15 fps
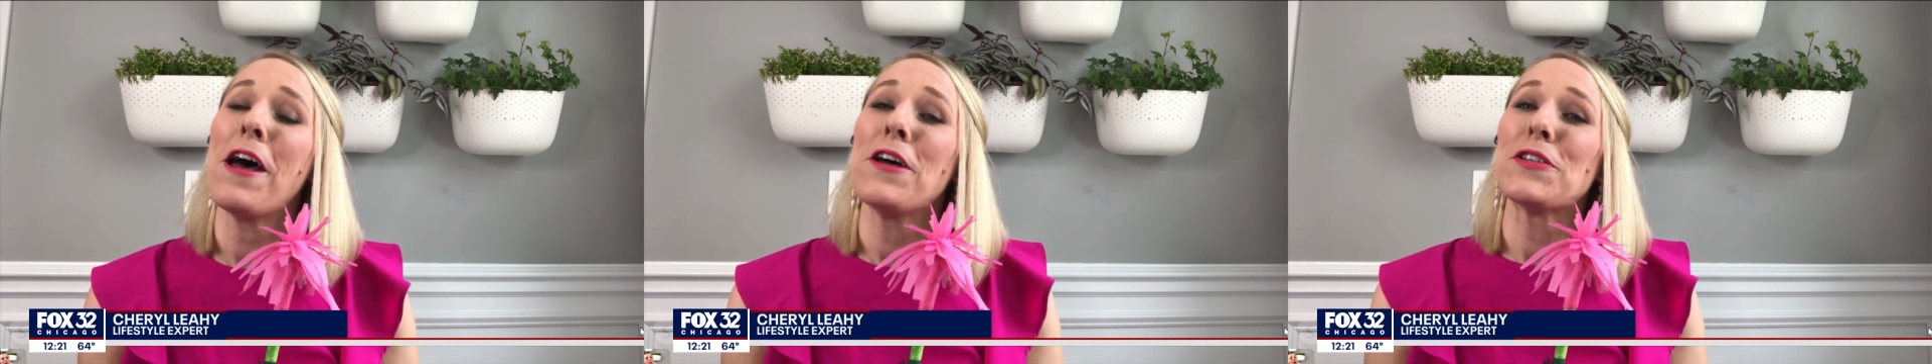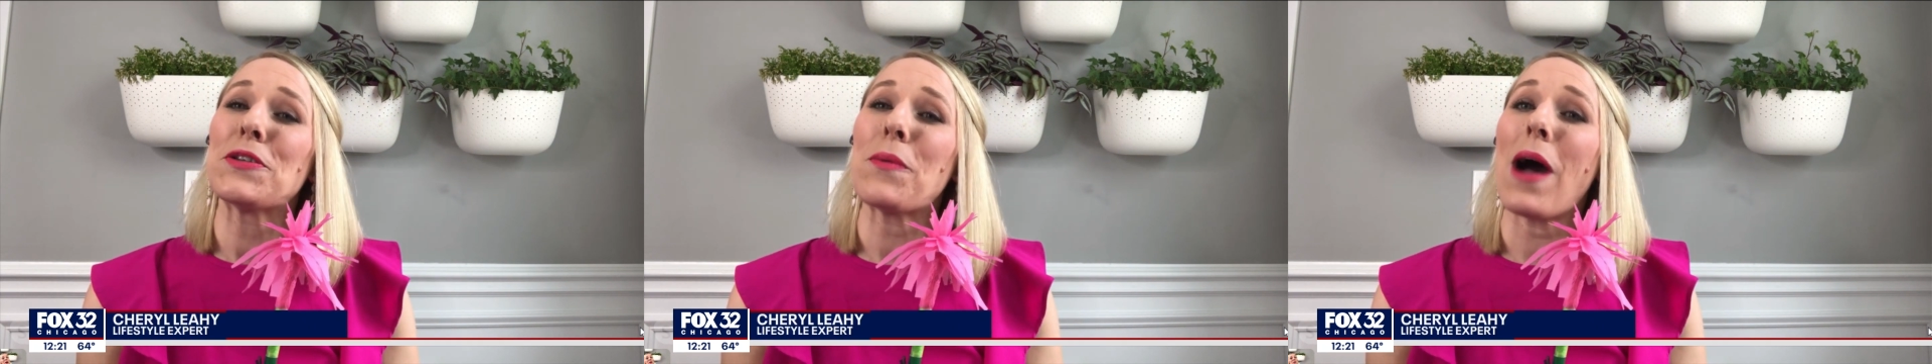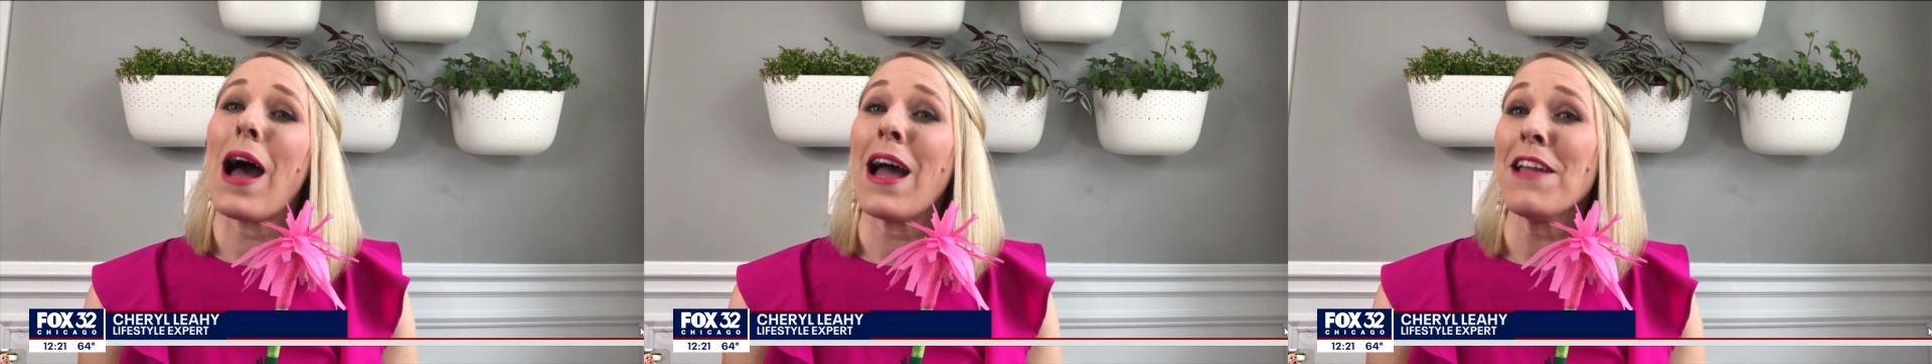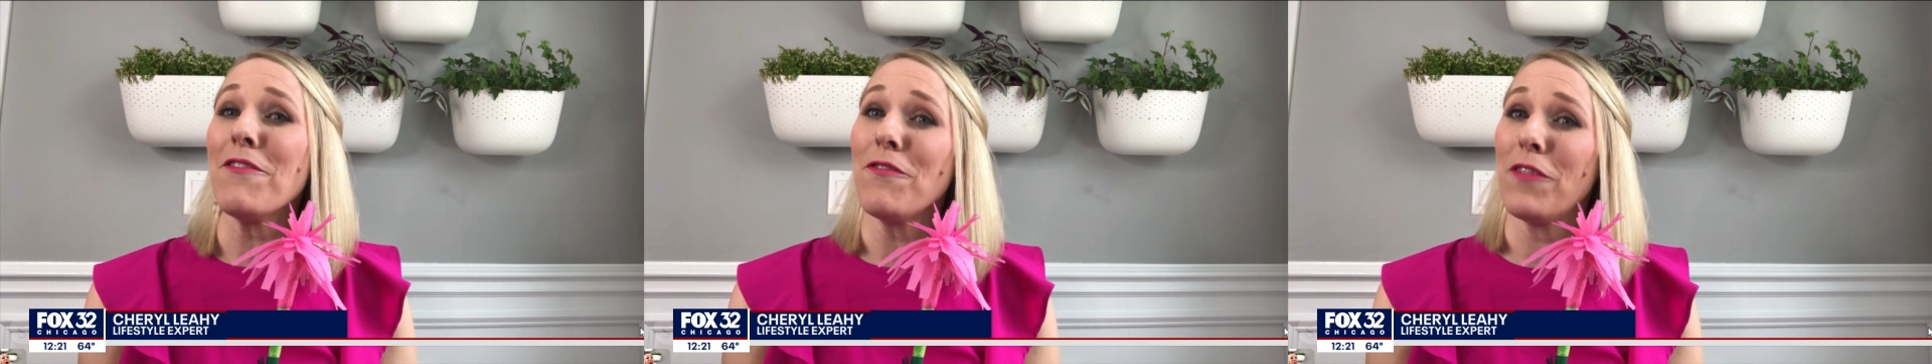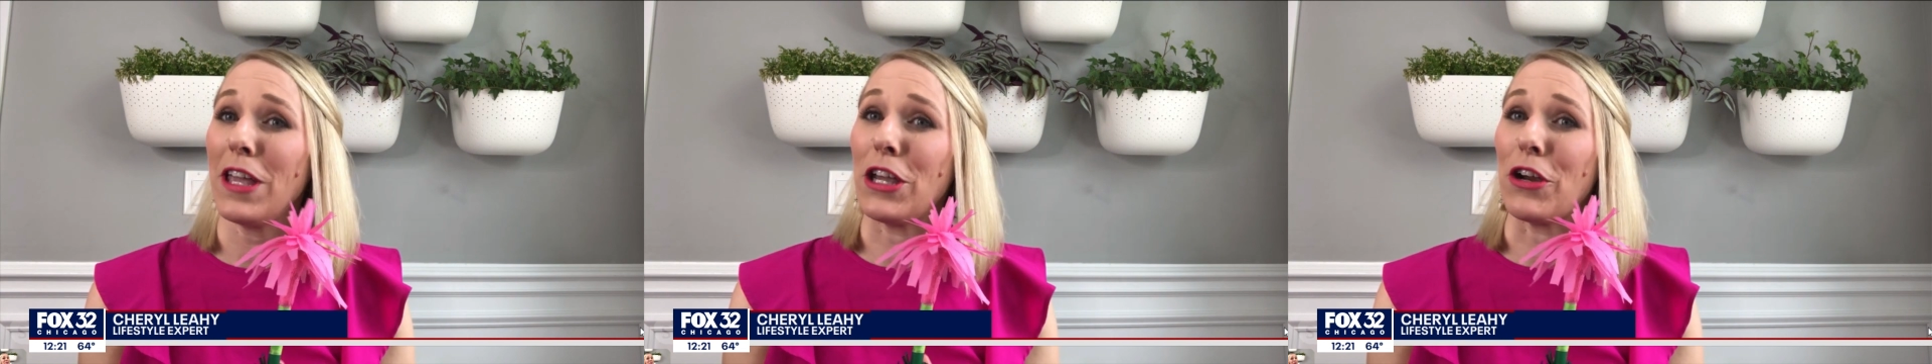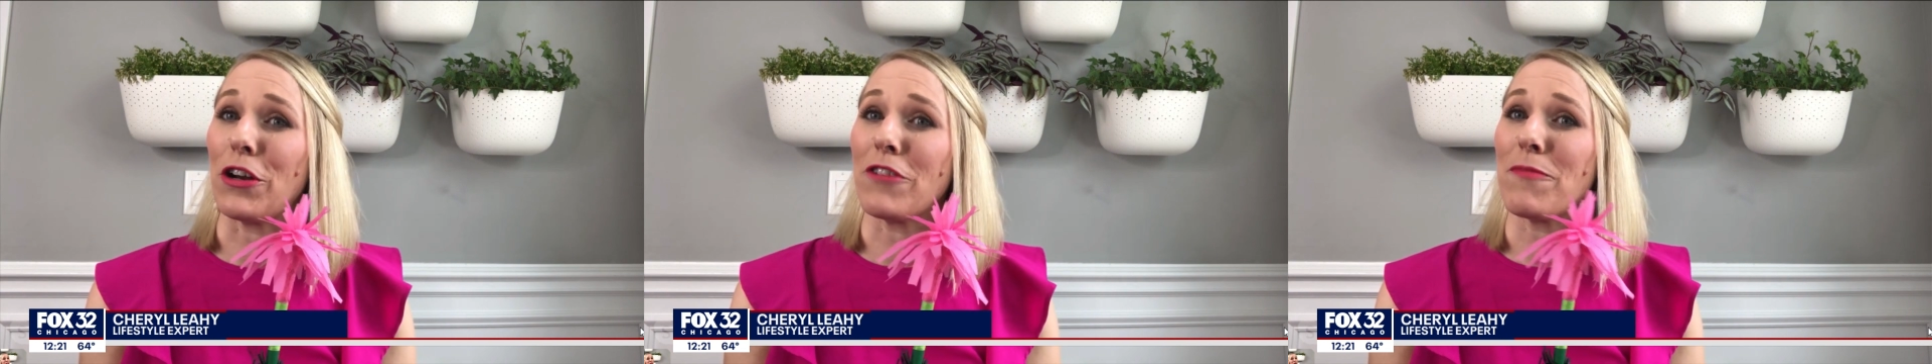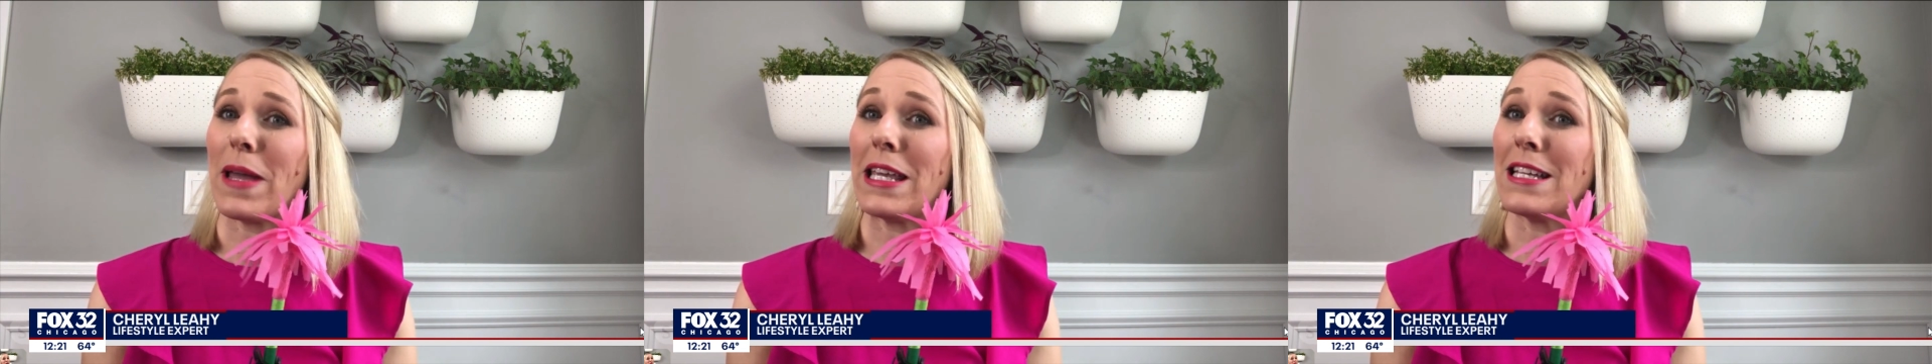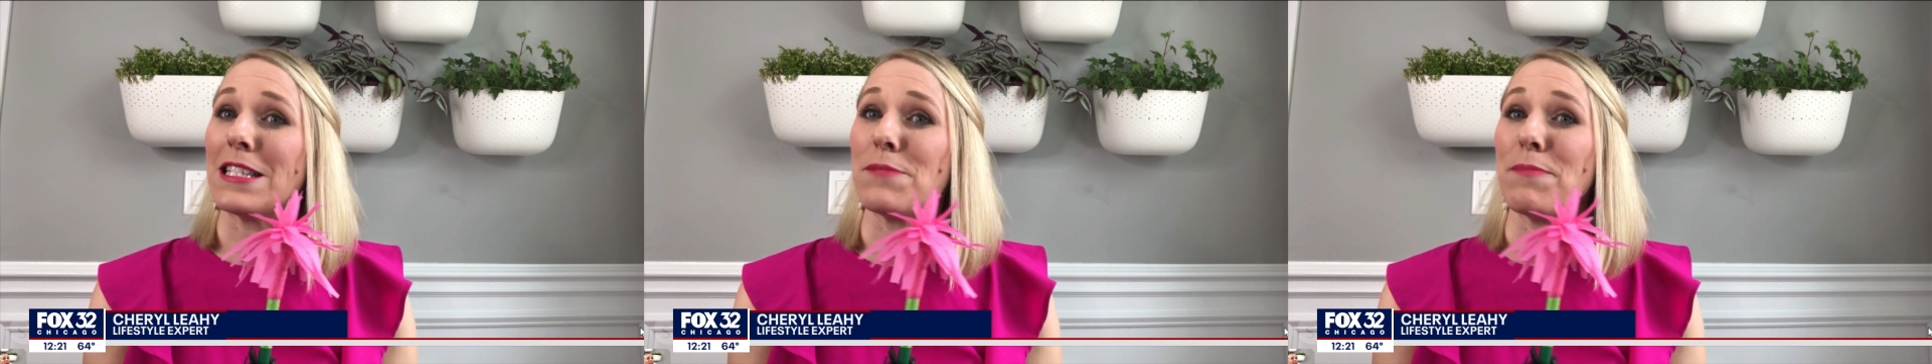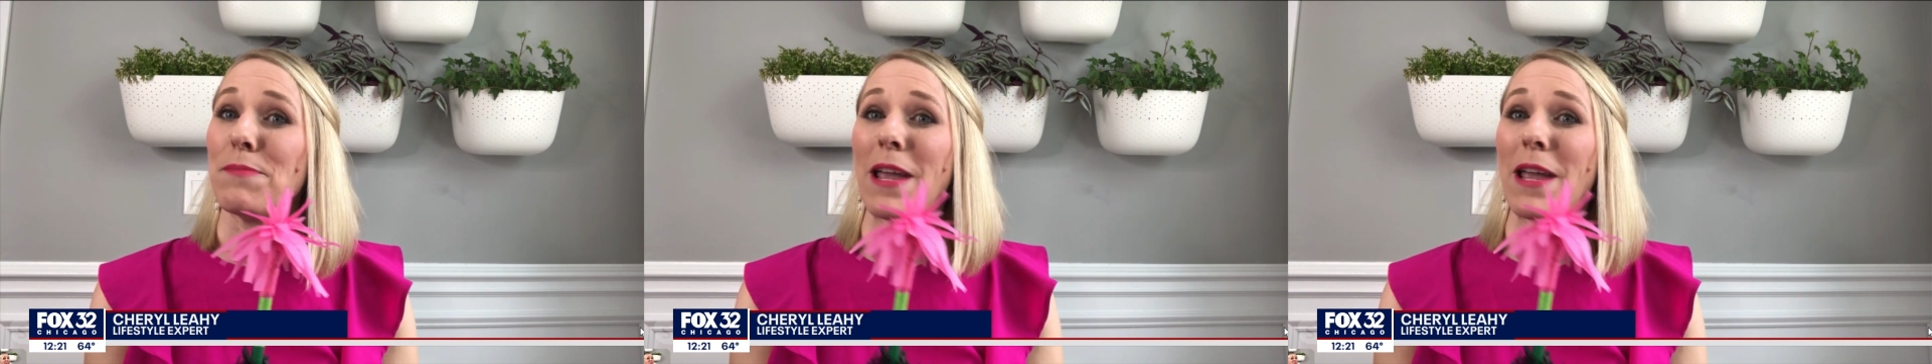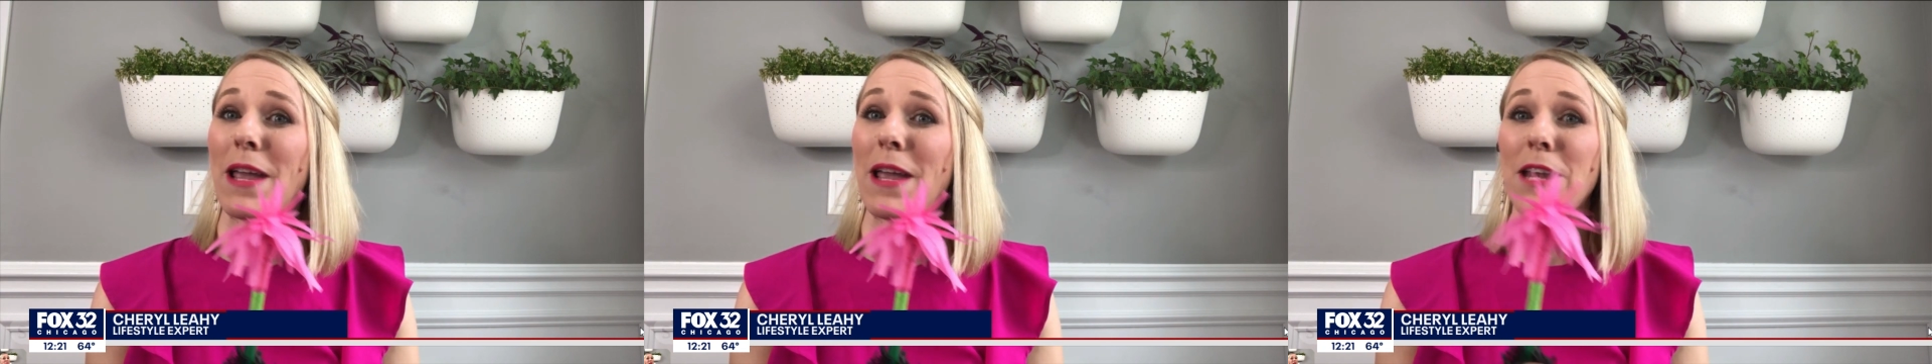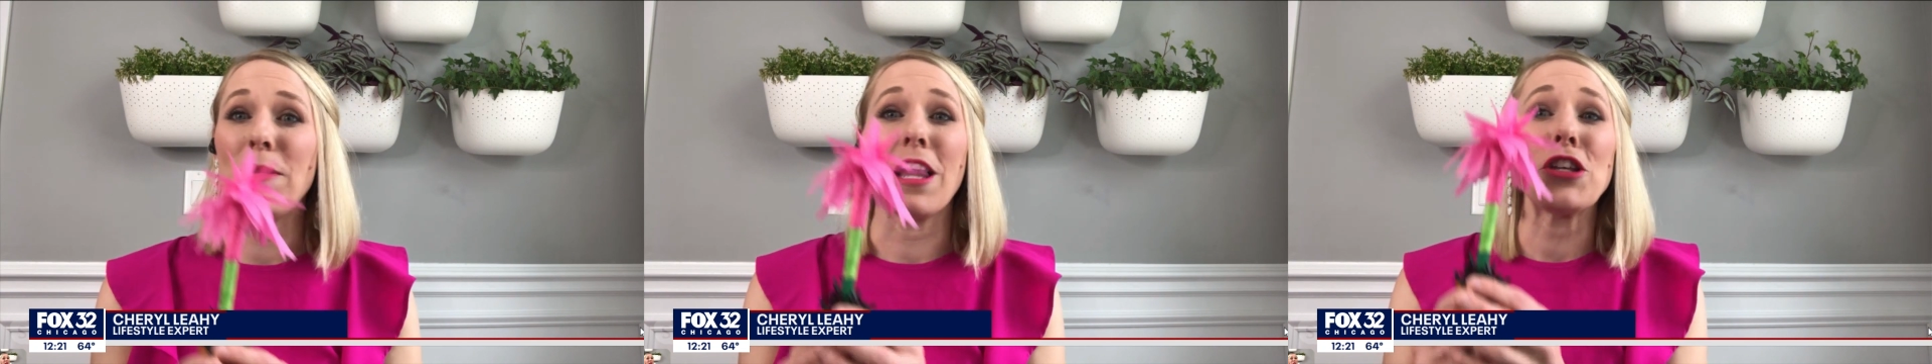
So I figured if my kids made me a